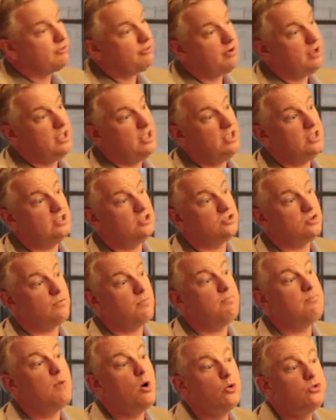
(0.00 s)
is
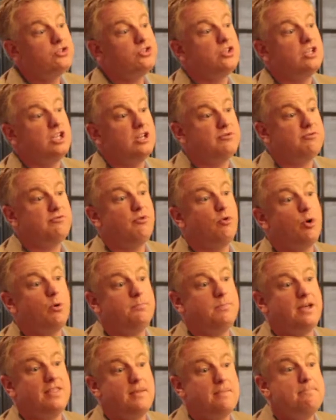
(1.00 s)
mostly informed
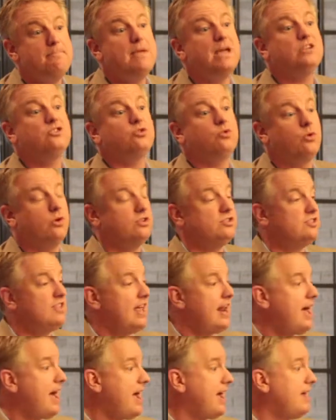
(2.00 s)
by the mentors that
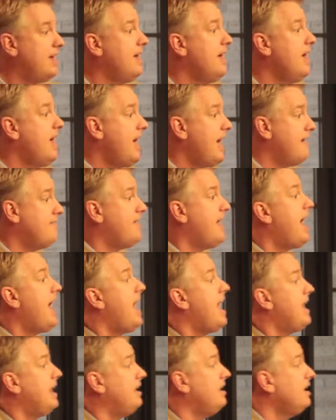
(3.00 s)
I have
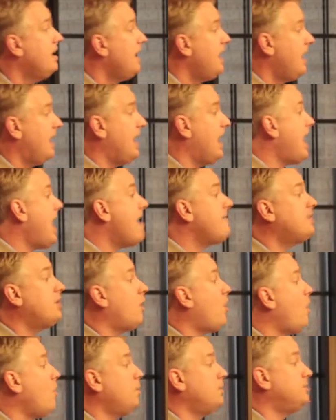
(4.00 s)
had. And I haven't
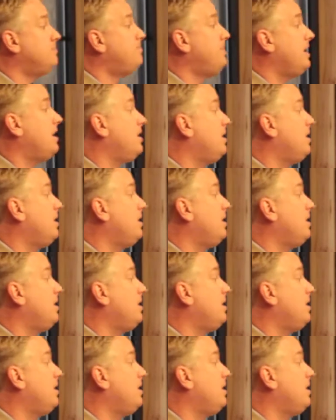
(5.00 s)
always been